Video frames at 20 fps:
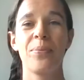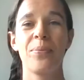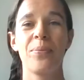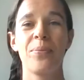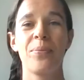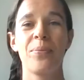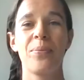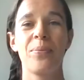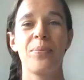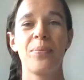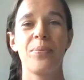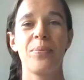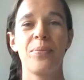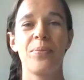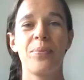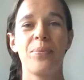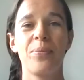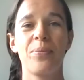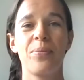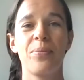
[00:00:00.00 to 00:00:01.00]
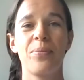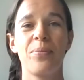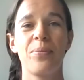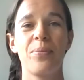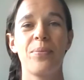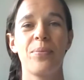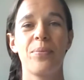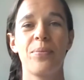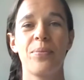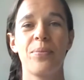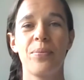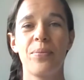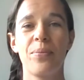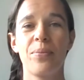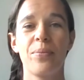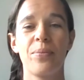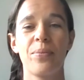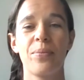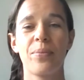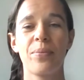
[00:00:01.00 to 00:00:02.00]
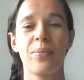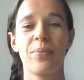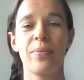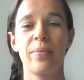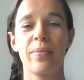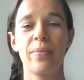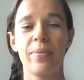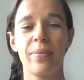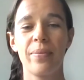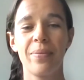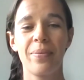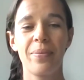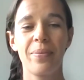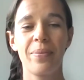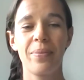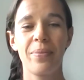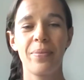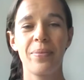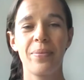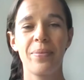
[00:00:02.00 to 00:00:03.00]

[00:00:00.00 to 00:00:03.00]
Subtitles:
Nobody speaks.